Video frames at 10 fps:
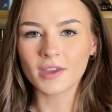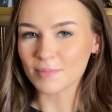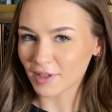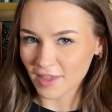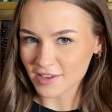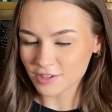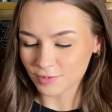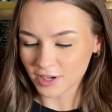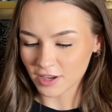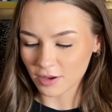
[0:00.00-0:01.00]
In my last
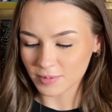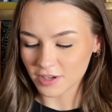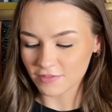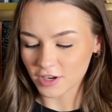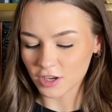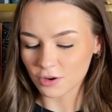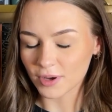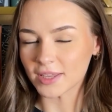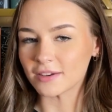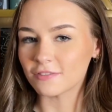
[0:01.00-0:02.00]
reading update video
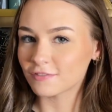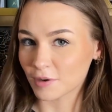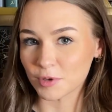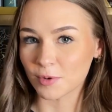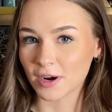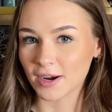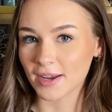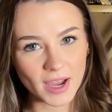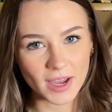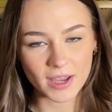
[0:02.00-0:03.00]
in
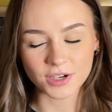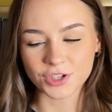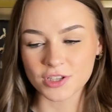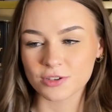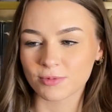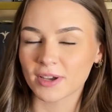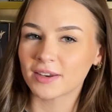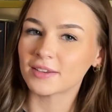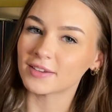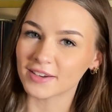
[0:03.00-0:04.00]
February, I had just
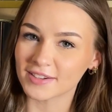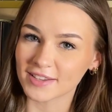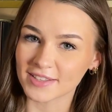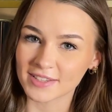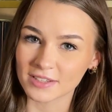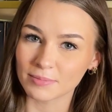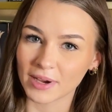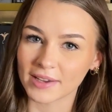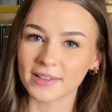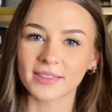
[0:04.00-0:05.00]
read Done and Dusted
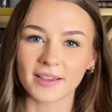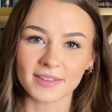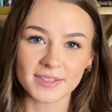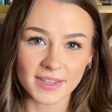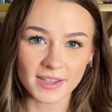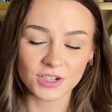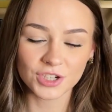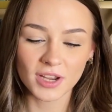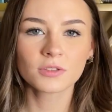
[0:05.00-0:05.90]
by Lyla Sage.